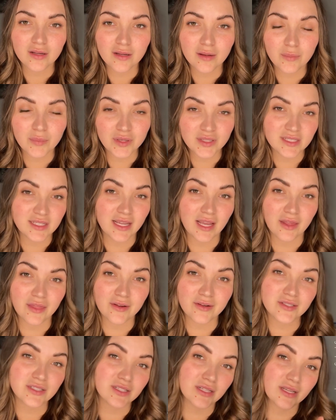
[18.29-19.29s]
put
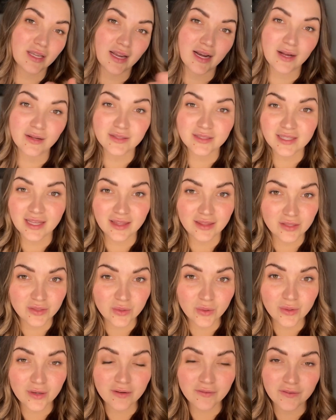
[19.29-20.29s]
together to get outside the
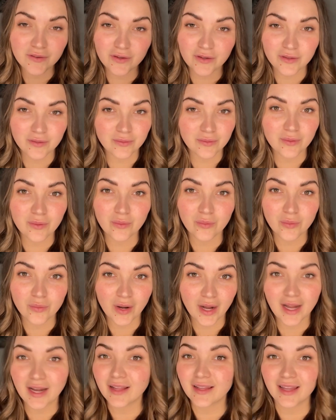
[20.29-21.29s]
door if you're
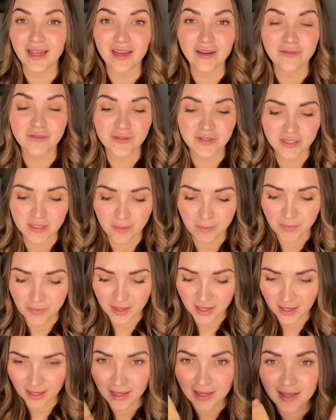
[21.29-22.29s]
running late for
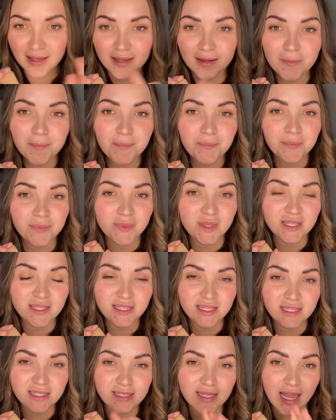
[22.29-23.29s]
something. This
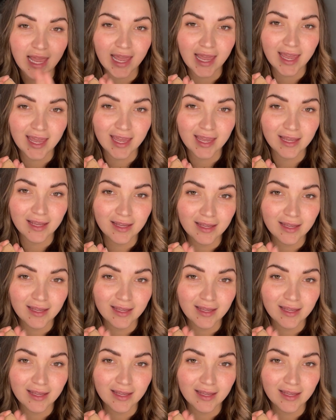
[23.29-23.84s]
is a